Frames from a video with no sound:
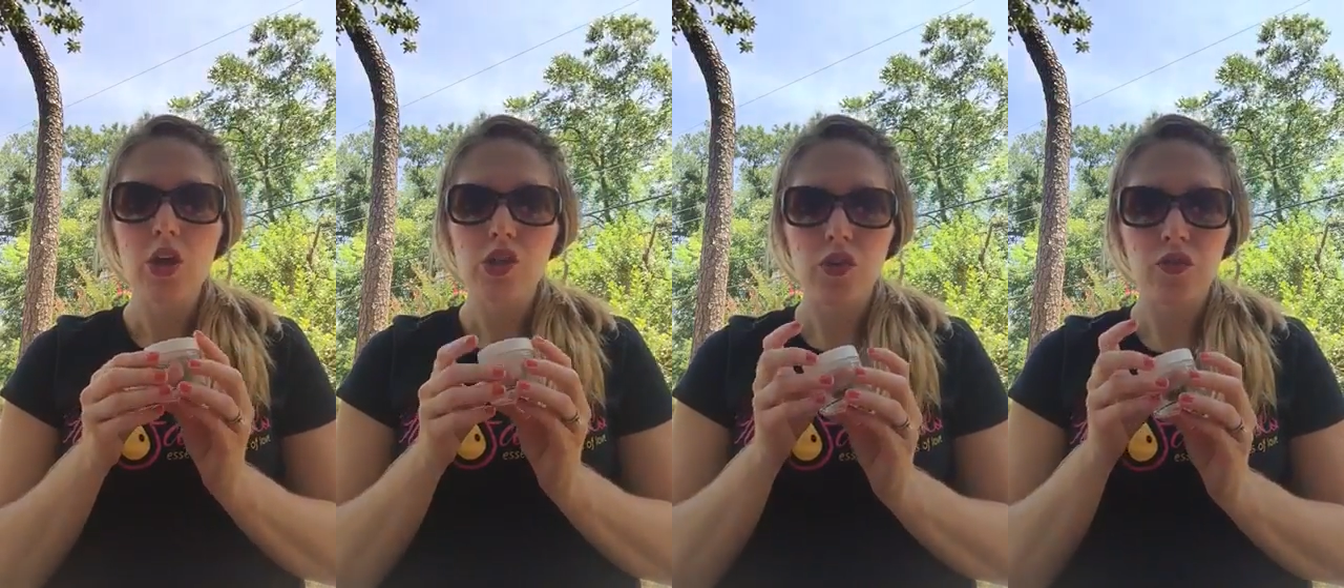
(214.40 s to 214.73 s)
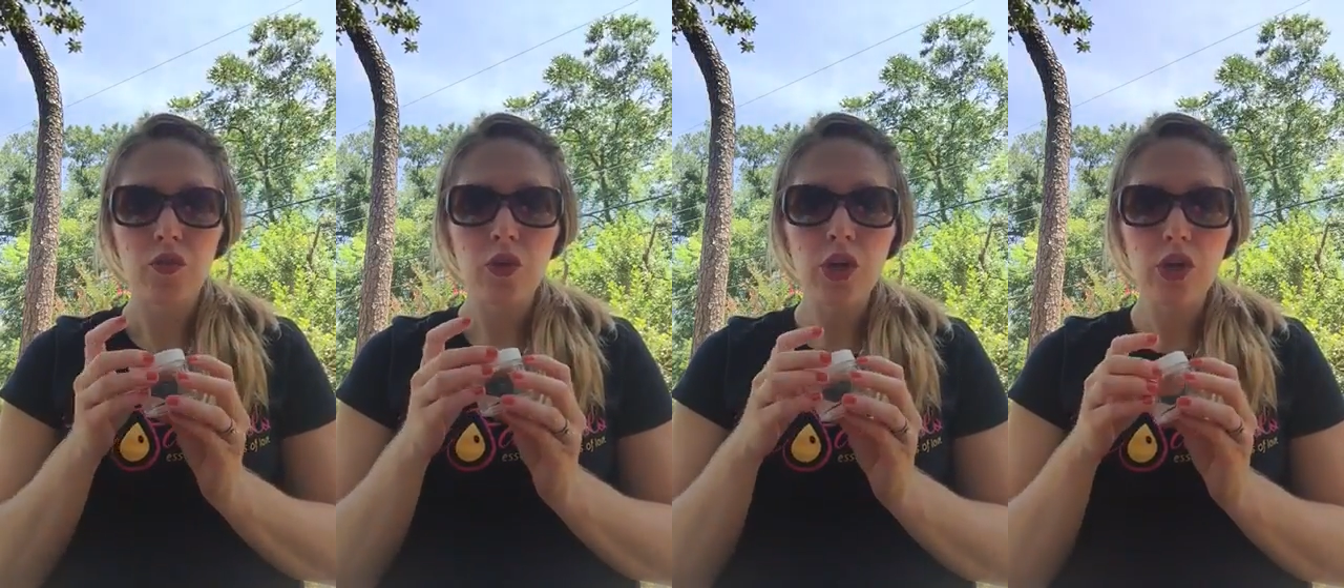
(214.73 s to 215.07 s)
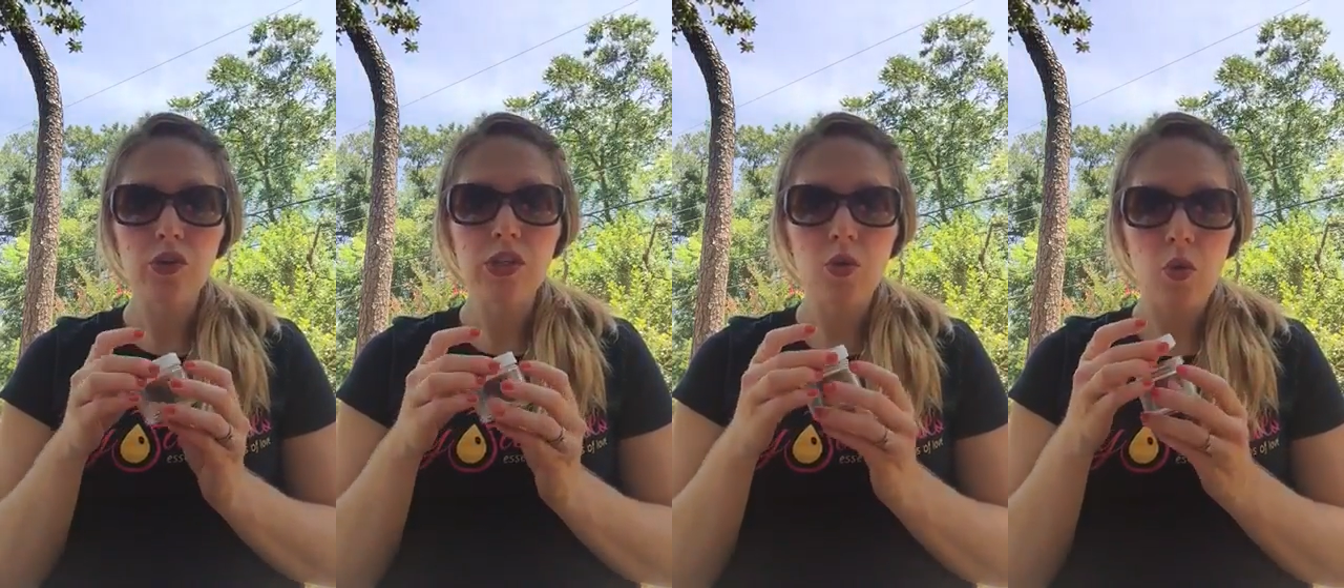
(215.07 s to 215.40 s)
So if we're
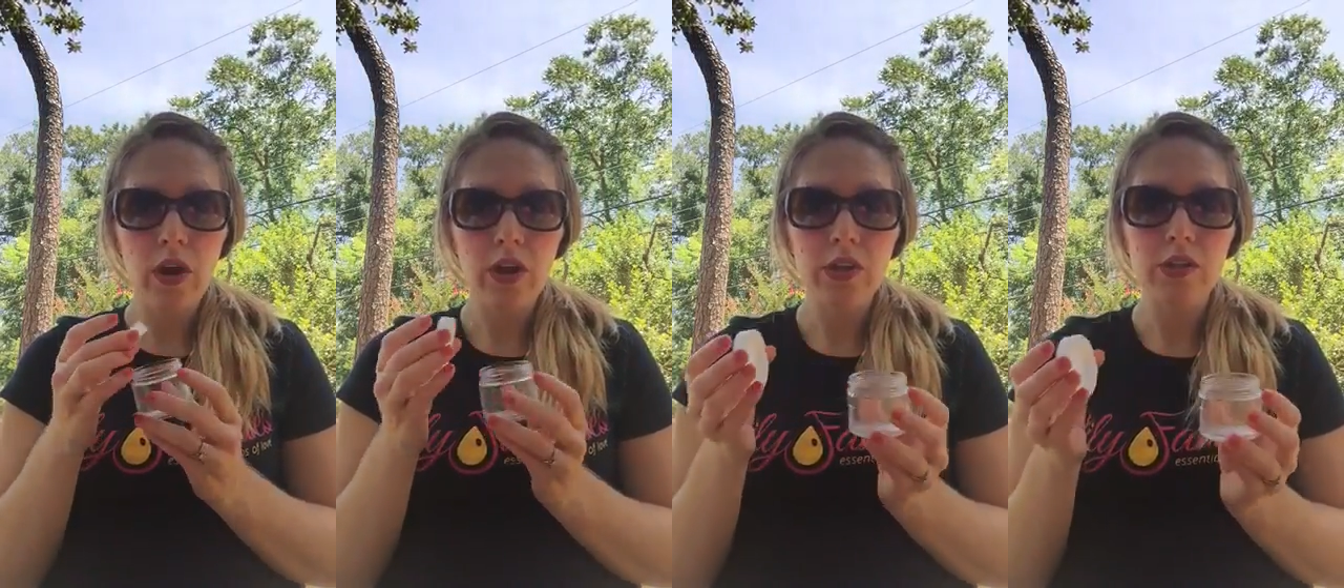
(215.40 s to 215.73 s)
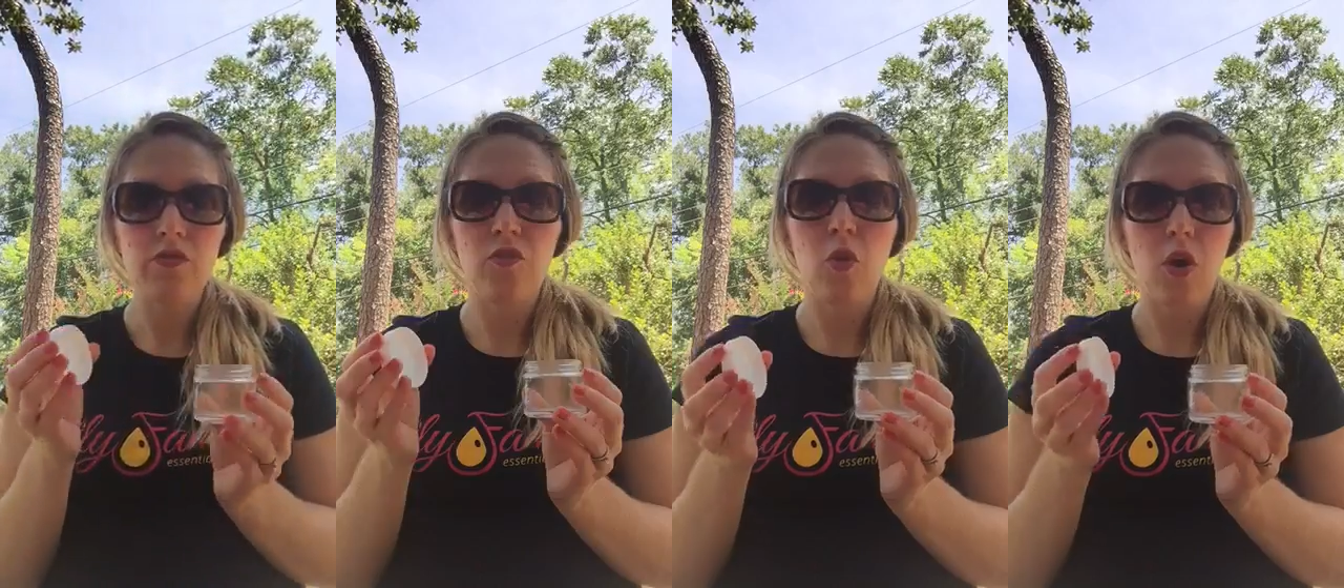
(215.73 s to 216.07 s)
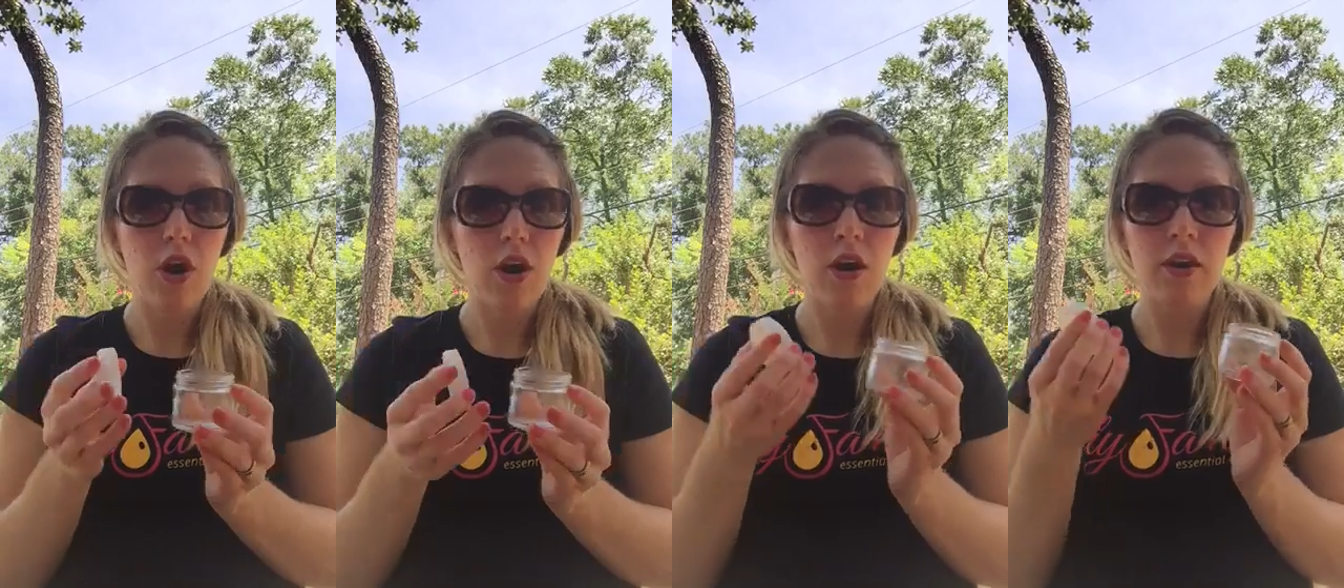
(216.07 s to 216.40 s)
using oils
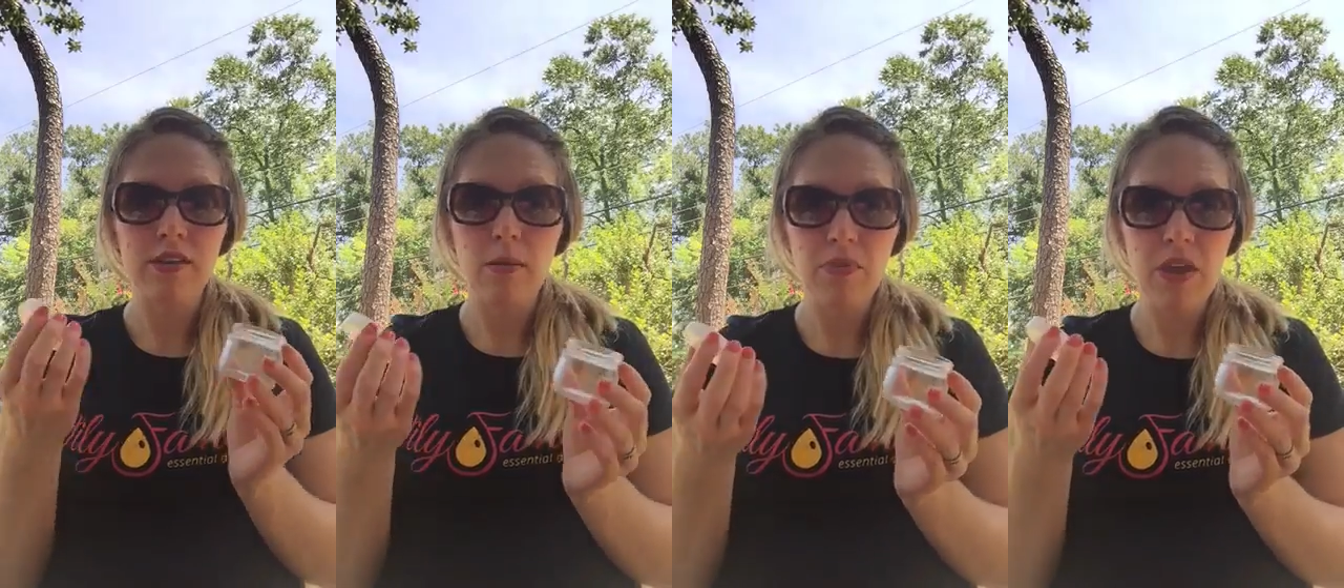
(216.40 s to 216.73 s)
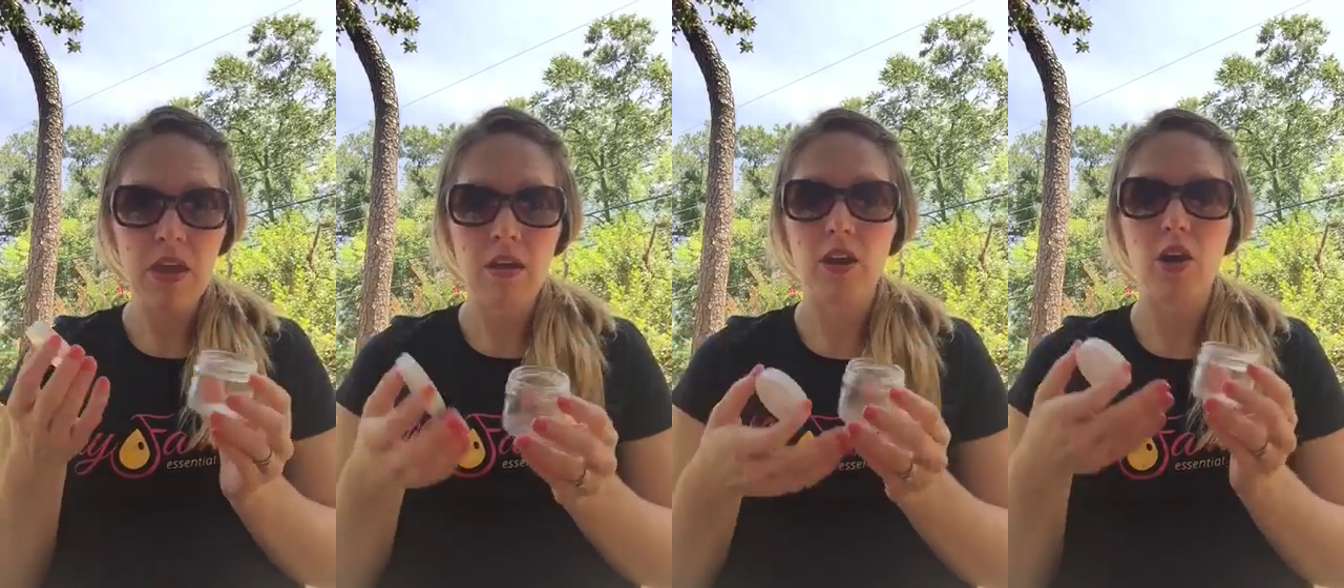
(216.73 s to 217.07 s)
for something,